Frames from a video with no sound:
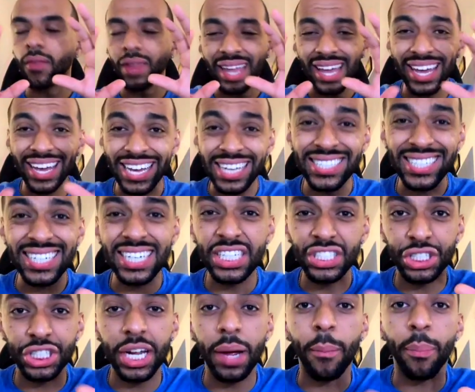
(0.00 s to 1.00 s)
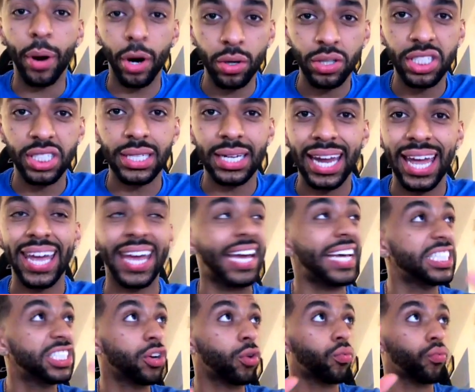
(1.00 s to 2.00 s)
is a legit person, like
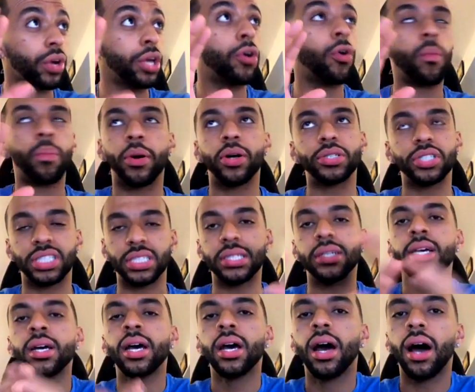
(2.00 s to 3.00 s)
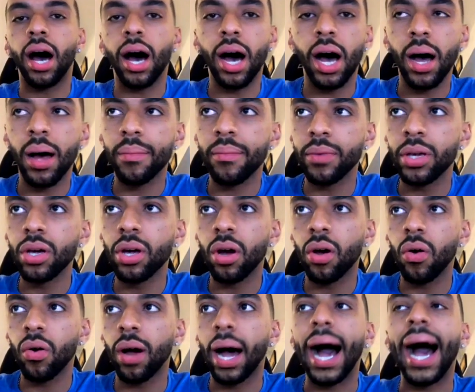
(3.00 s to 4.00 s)
is a real person.
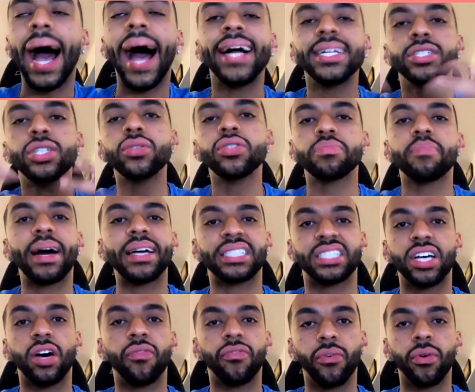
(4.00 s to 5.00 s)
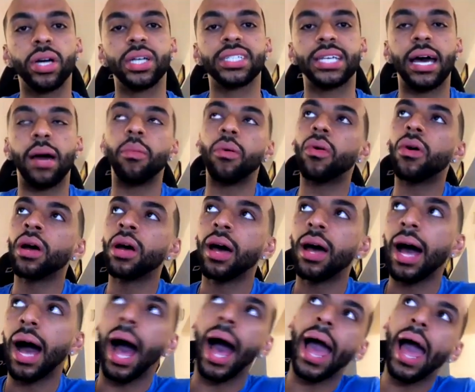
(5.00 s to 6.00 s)
I use myself for example.
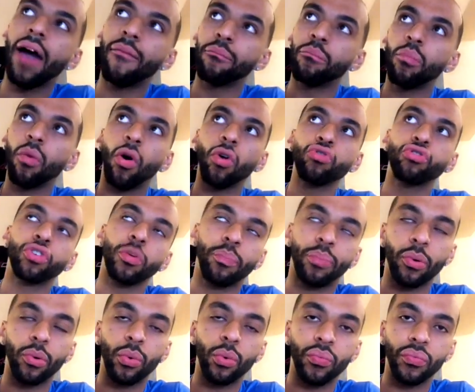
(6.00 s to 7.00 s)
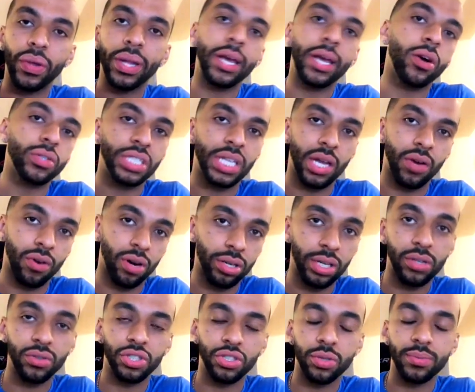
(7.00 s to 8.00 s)
I have multiple videos here on
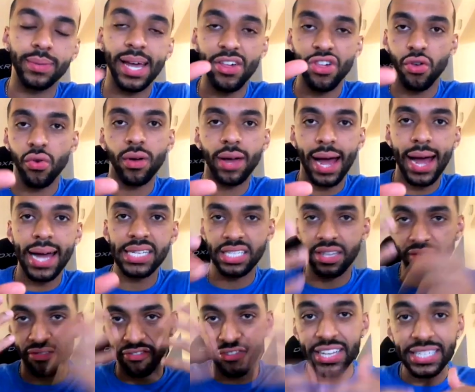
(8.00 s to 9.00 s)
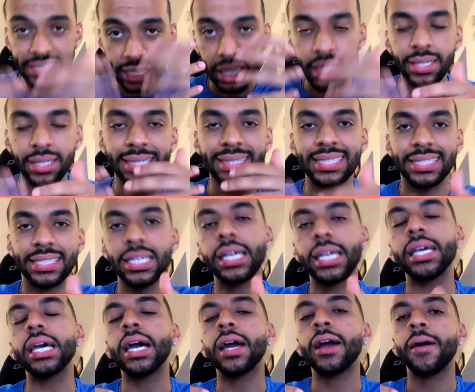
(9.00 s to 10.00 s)
YouTube that you guys can physically
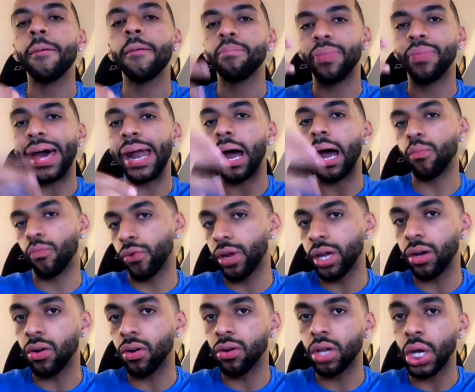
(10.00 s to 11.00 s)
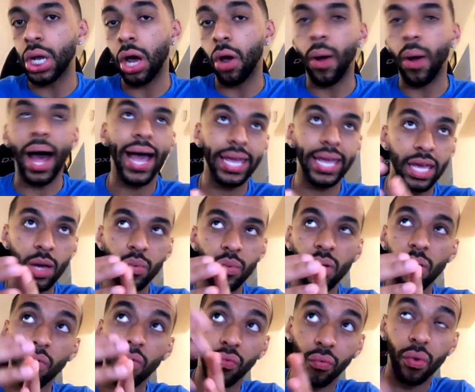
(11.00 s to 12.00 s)
see that I'm real. I give
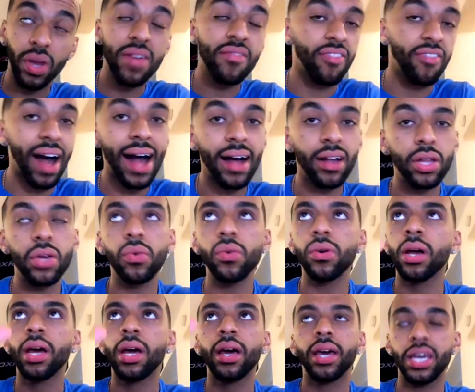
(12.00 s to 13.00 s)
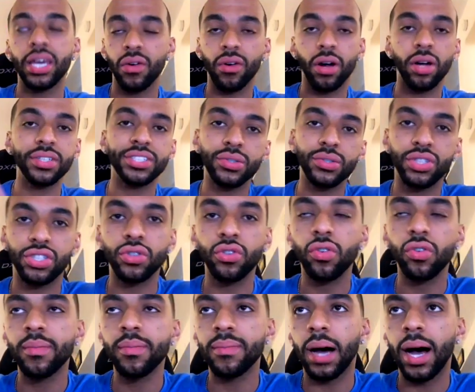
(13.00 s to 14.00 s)
free value here on YouTube.
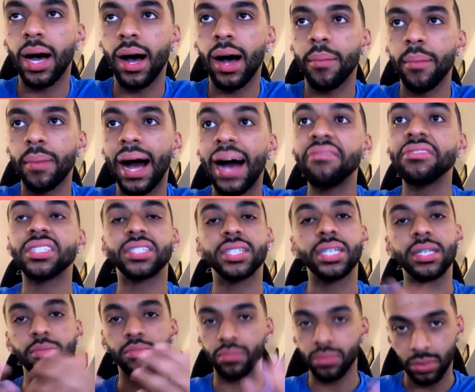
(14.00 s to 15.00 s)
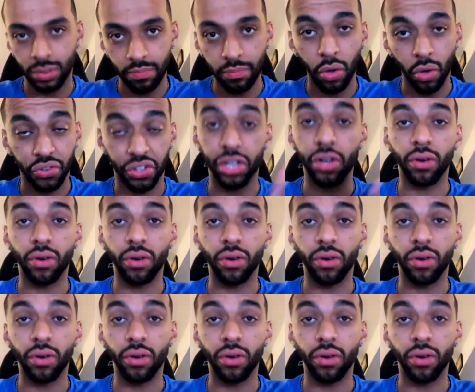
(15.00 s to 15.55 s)
Obviously, most of you are